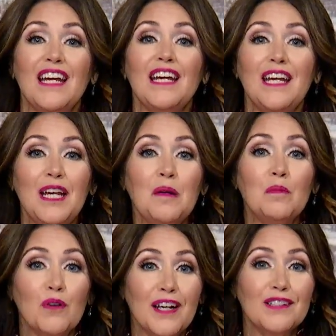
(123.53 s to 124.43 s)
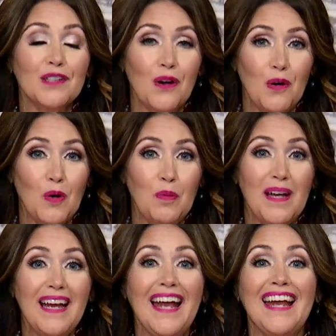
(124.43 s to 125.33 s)
he brings hope
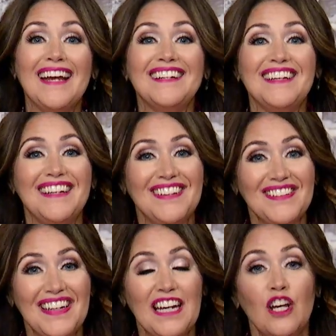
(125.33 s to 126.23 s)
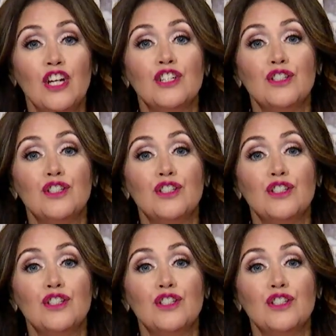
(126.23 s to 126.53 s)
and healing